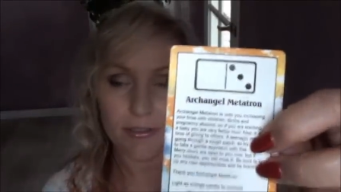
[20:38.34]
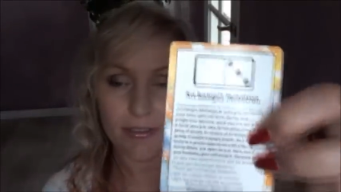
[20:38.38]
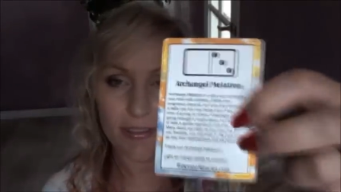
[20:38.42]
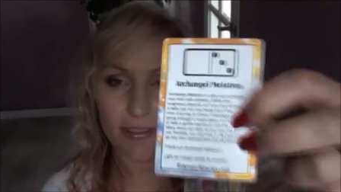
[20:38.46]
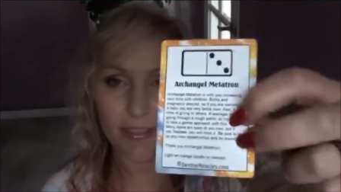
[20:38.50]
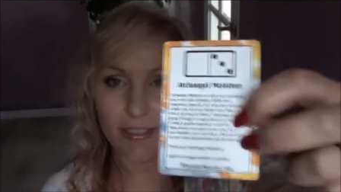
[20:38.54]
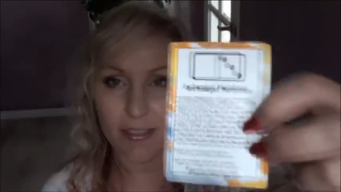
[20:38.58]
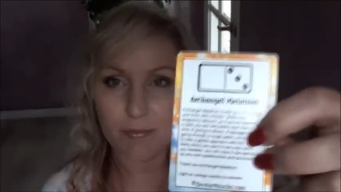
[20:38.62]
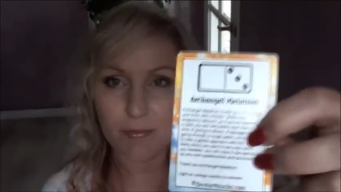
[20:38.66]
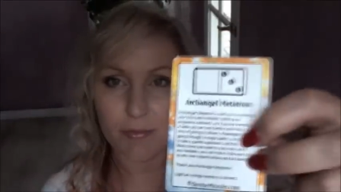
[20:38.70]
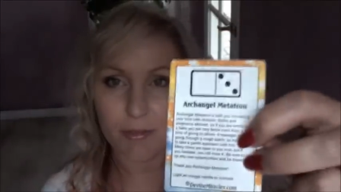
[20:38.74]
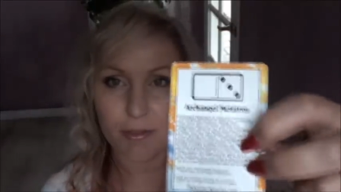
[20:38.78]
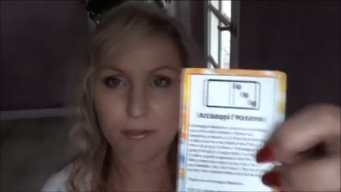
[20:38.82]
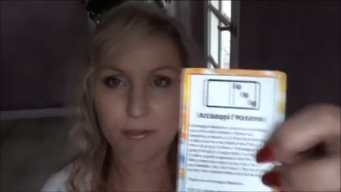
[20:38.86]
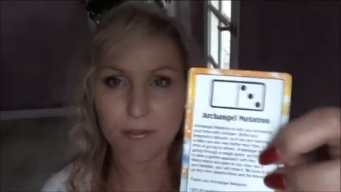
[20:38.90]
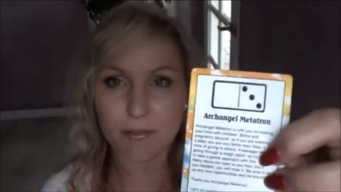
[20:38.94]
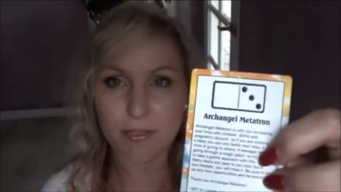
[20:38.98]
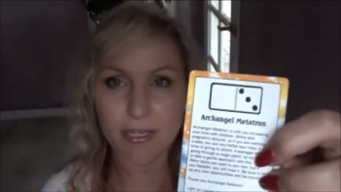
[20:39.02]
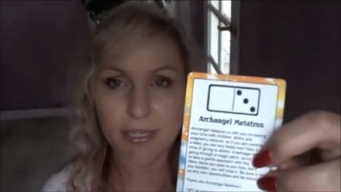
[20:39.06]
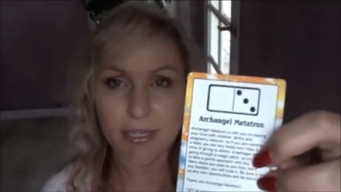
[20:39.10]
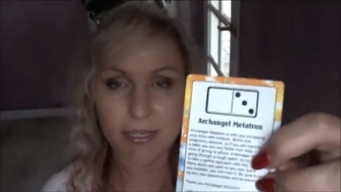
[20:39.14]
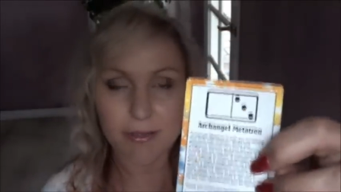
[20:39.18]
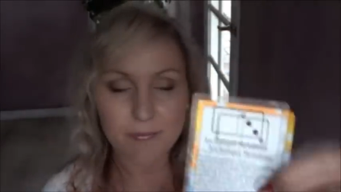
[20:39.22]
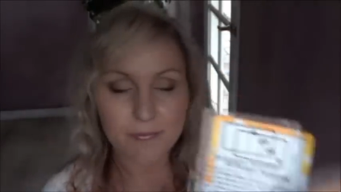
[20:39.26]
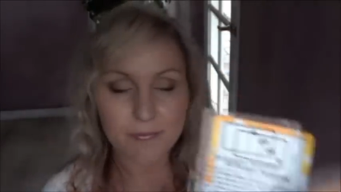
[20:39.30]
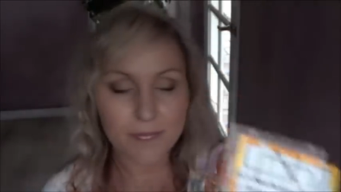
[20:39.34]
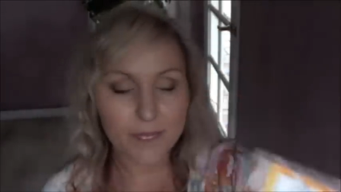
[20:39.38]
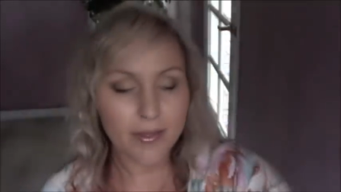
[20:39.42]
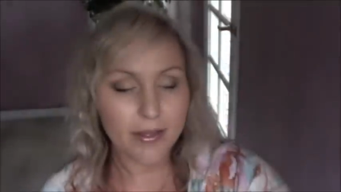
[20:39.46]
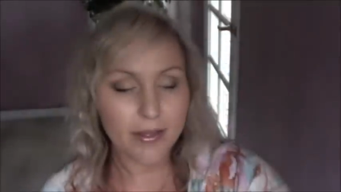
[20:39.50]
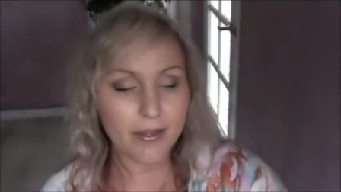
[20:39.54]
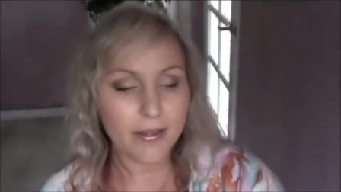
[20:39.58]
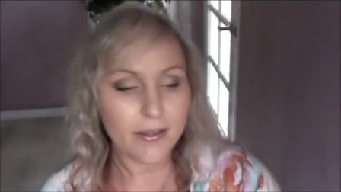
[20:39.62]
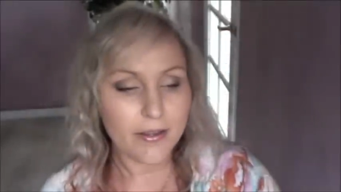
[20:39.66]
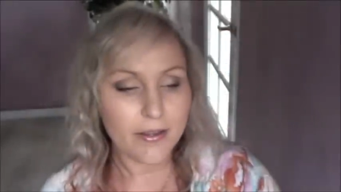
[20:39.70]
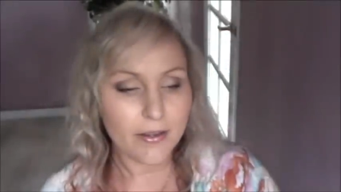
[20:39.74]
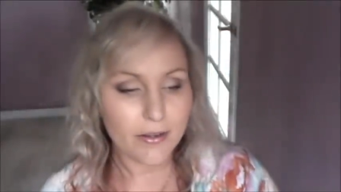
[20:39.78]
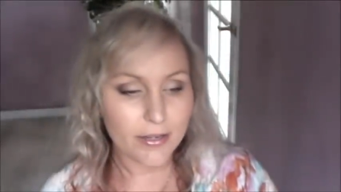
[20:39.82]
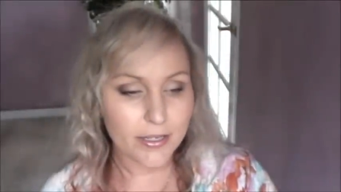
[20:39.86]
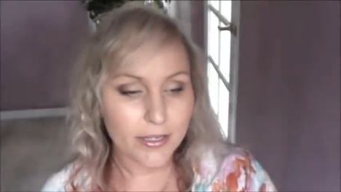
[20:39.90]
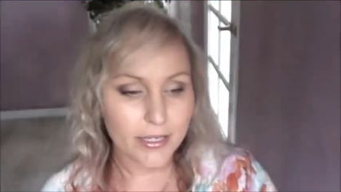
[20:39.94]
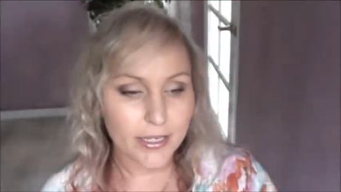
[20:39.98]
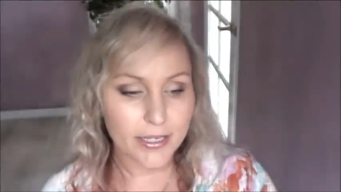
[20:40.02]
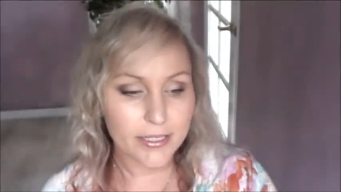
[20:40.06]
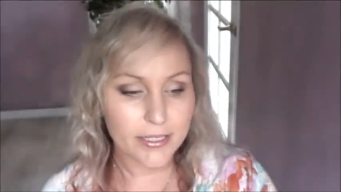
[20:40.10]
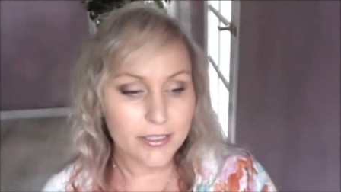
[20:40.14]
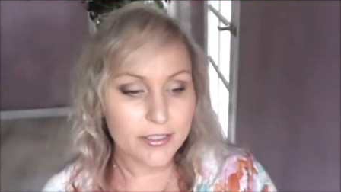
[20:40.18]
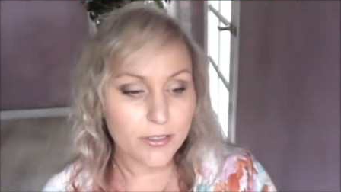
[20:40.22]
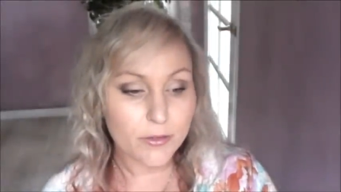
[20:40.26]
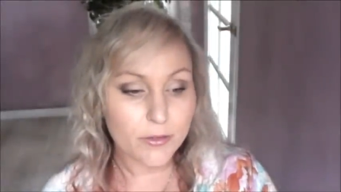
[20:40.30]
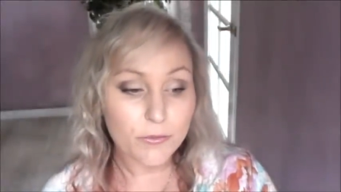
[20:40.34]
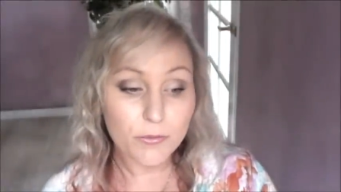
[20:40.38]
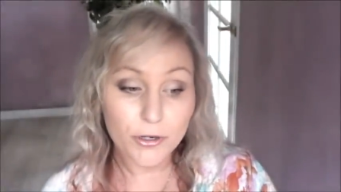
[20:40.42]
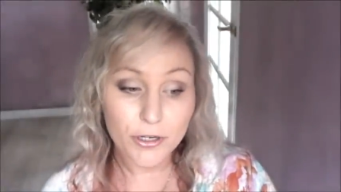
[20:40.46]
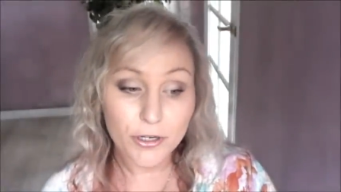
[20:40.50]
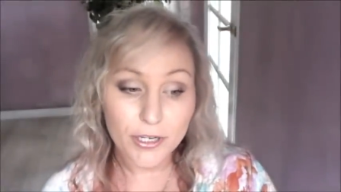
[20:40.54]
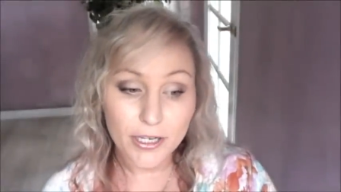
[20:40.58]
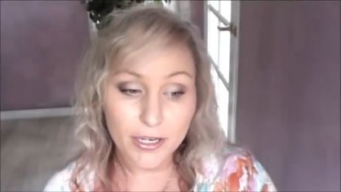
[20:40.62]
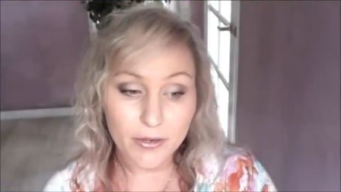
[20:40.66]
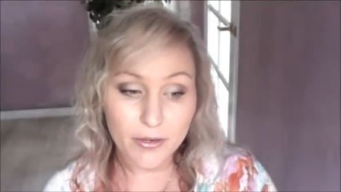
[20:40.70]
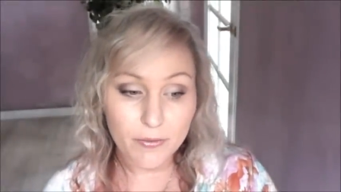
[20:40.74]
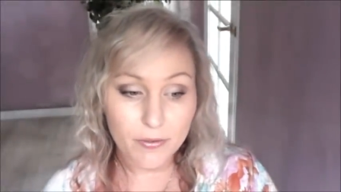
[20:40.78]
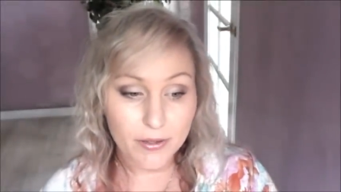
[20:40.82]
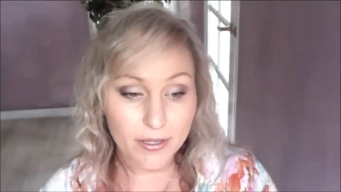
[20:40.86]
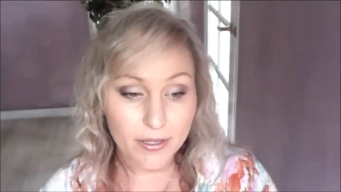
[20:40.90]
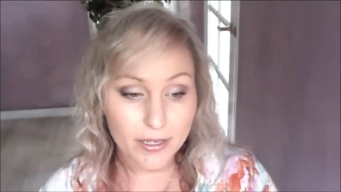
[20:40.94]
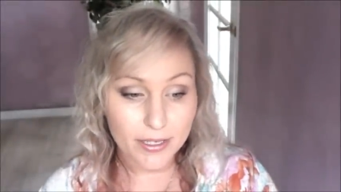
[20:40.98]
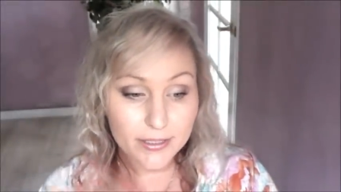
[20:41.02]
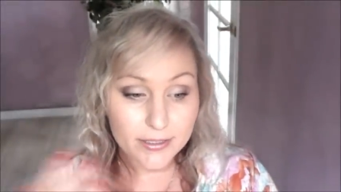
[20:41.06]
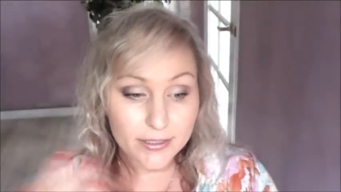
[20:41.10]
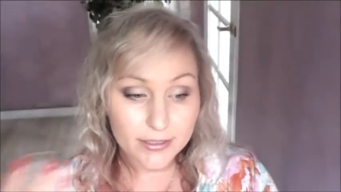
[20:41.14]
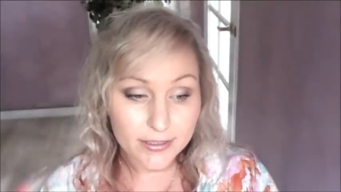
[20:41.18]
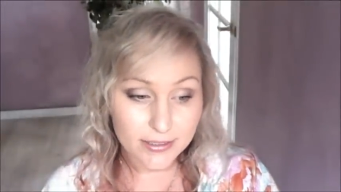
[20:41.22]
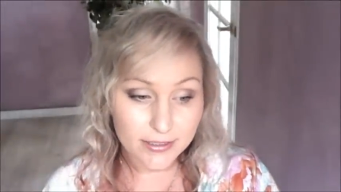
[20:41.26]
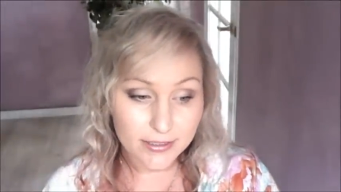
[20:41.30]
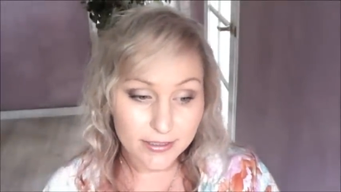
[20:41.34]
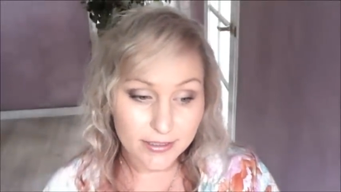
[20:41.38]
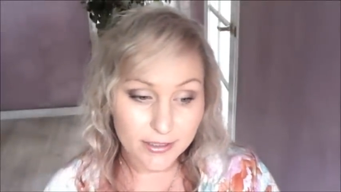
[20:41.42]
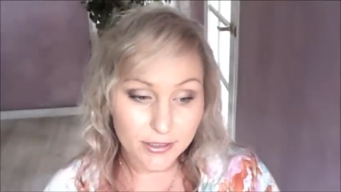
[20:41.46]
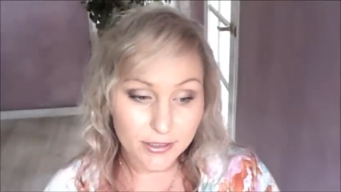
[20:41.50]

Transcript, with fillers: the number three. Okay, so working with us,